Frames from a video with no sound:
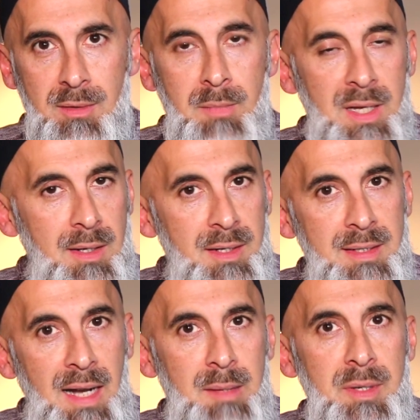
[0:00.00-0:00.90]
May God
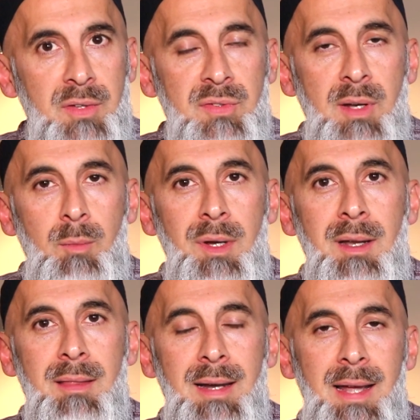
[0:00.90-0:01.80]
guide me to someone
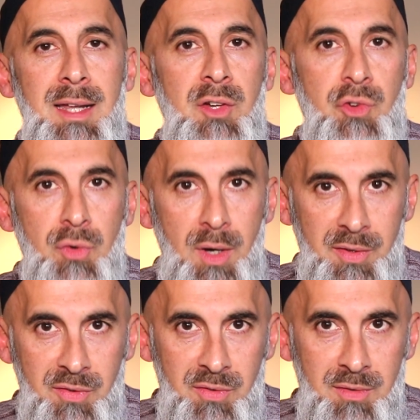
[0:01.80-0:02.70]
that I can
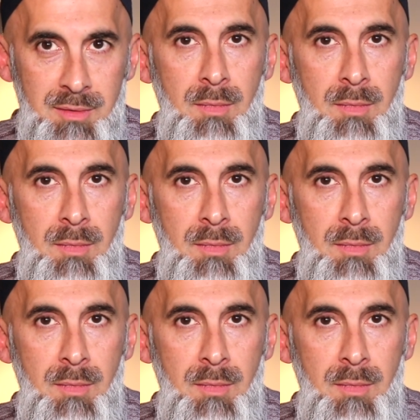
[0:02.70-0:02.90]
trust.